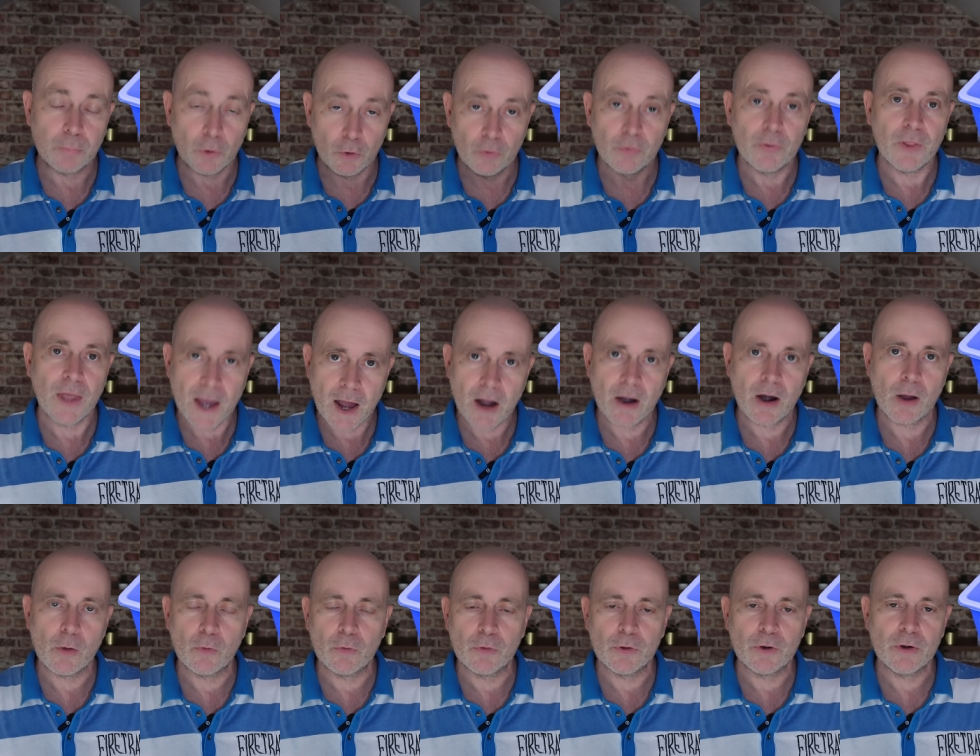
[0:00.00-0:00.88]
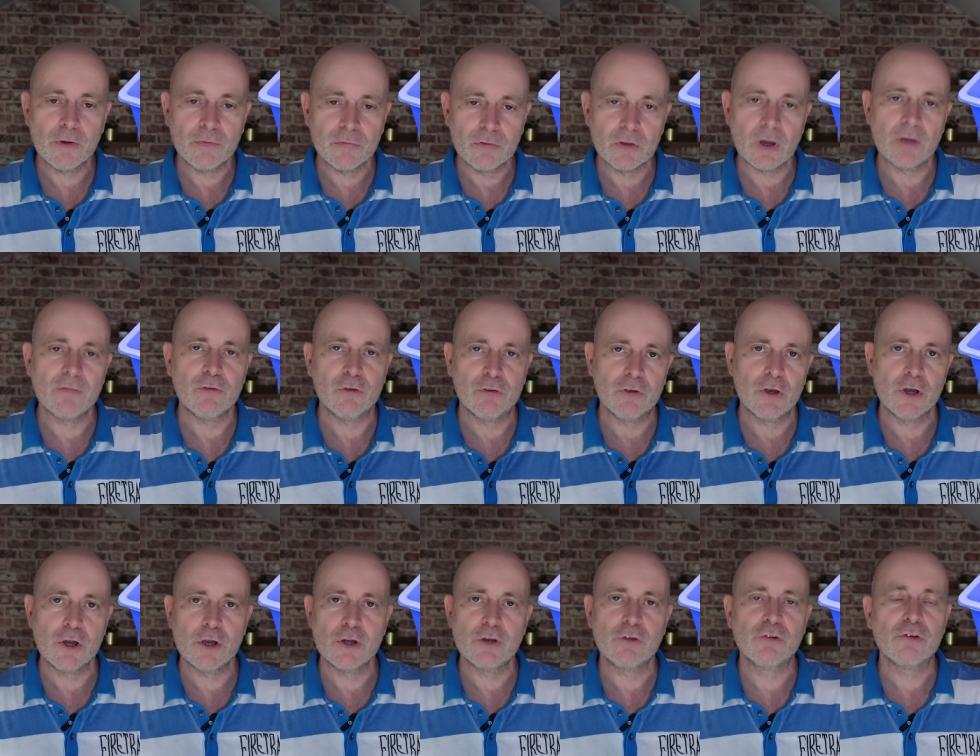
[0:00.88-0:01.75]
but they are out there if you have a
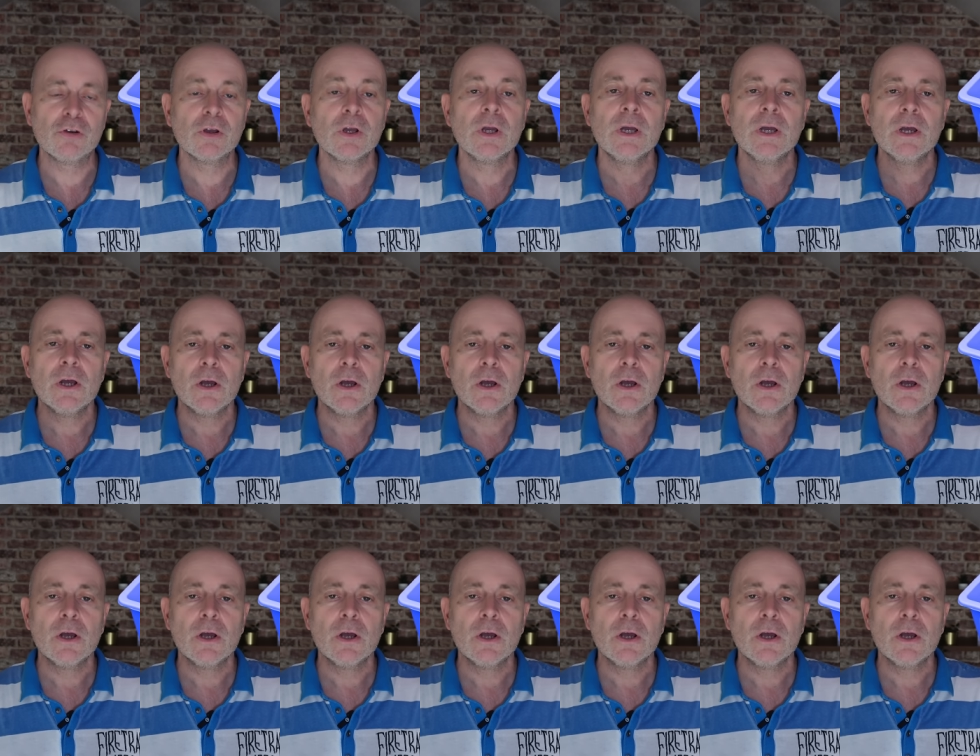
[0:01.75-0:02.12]
search.